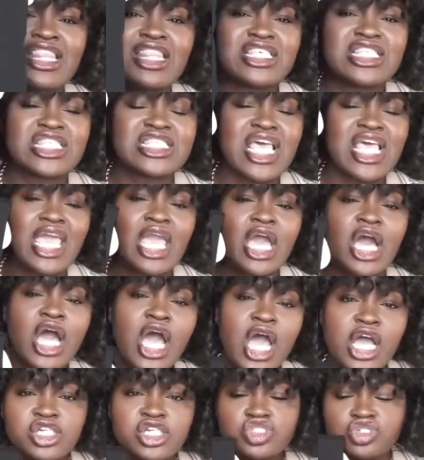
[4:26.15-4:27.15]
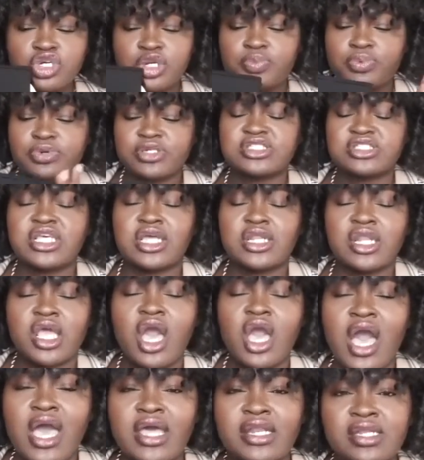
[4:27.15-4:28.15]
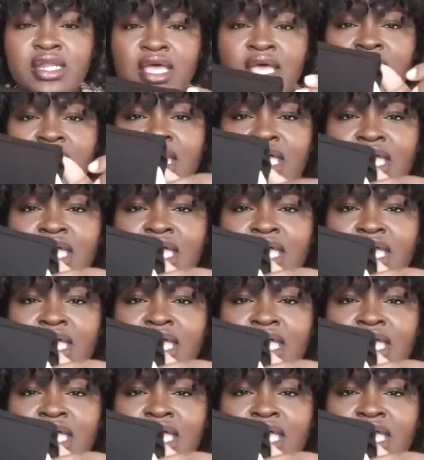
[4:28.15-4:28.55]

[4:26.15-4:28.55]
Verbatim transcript: This is a hundred percent cotton.